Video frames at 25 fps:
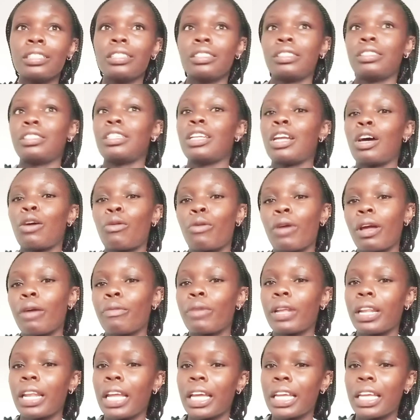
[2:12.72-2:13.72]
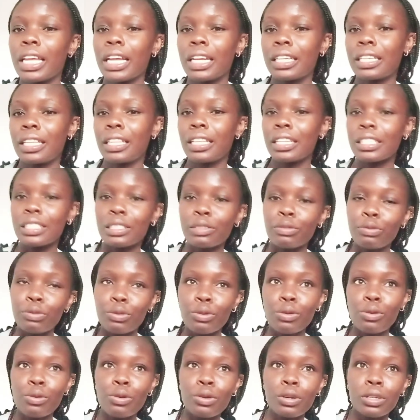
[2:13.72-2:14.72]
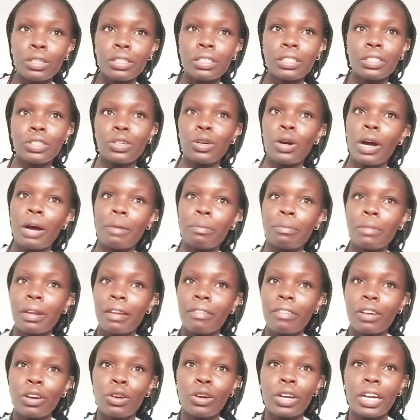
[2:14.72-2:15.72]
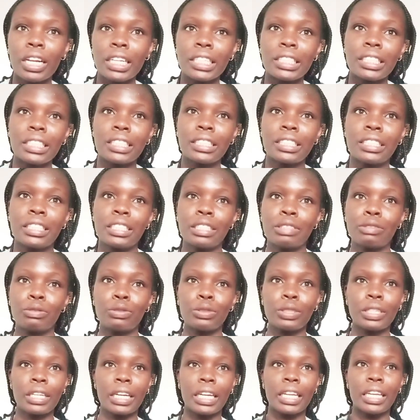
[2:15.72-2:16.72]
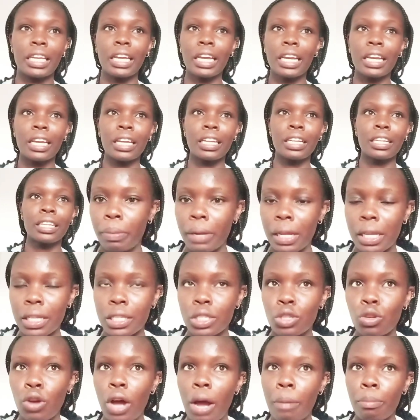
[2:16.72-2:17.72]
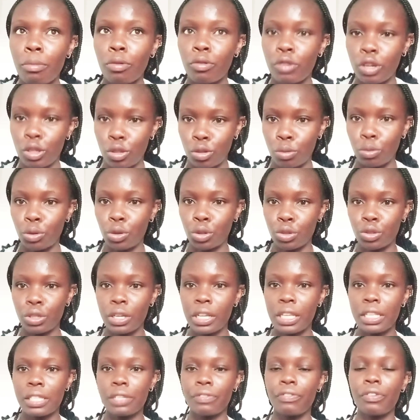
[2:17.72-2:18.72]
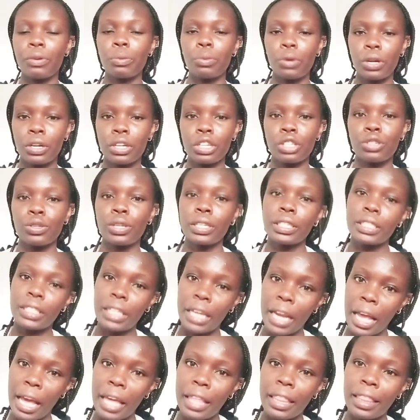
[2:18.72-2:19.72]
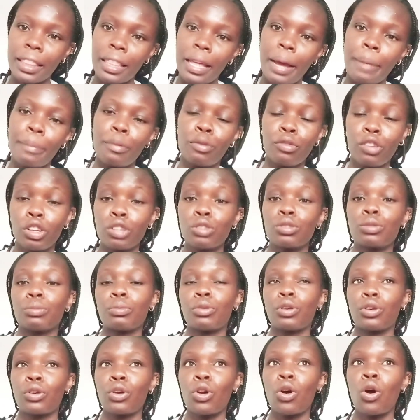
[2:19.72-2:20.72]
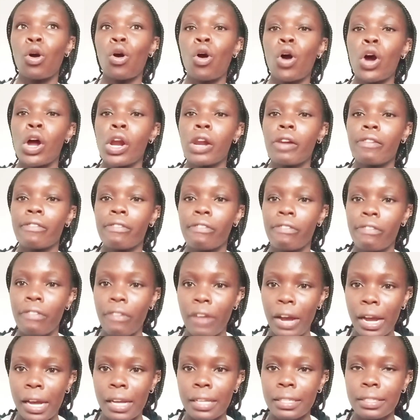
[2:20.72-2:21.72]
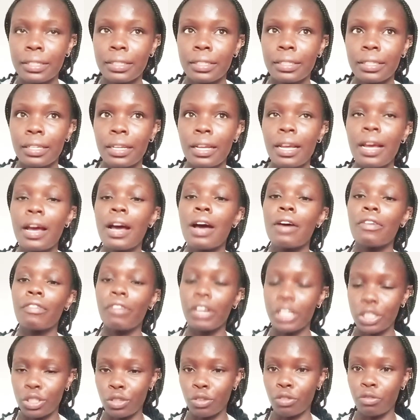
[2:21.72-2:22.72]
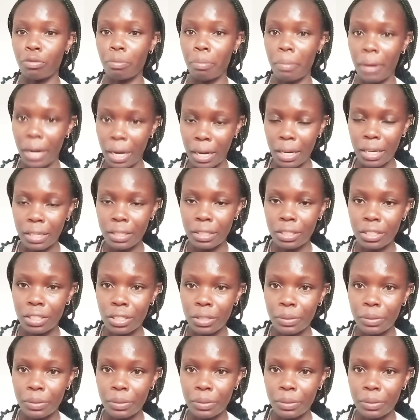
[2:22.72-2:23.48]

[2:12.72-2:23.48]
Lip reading: now where will I get this food? Oh, I'm never gonna taste this food again. So I'm moving tomorrow. Today is February 29th. I'm moving tomorrow on 1st of March.